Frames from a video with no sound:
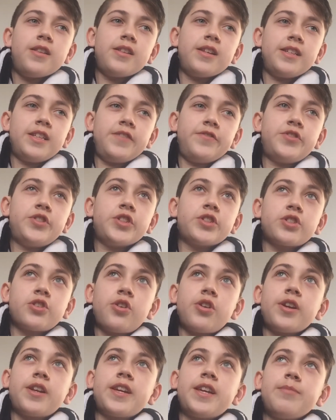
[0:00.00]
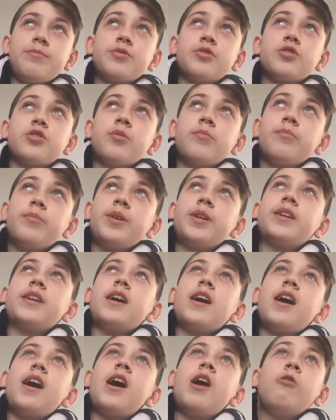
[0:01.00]
that you've just got to keep something
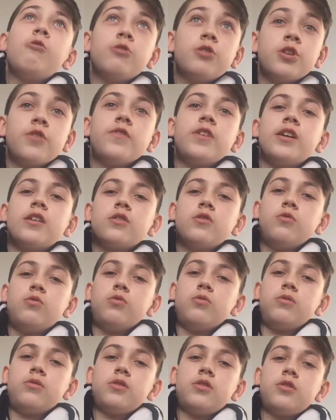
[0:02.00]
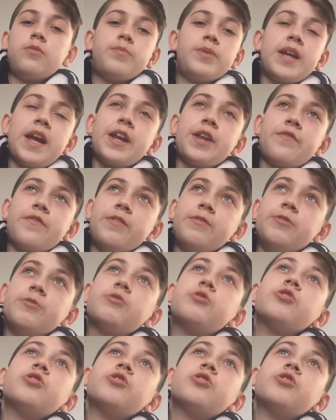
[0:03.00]
out of that goal. Could be anything.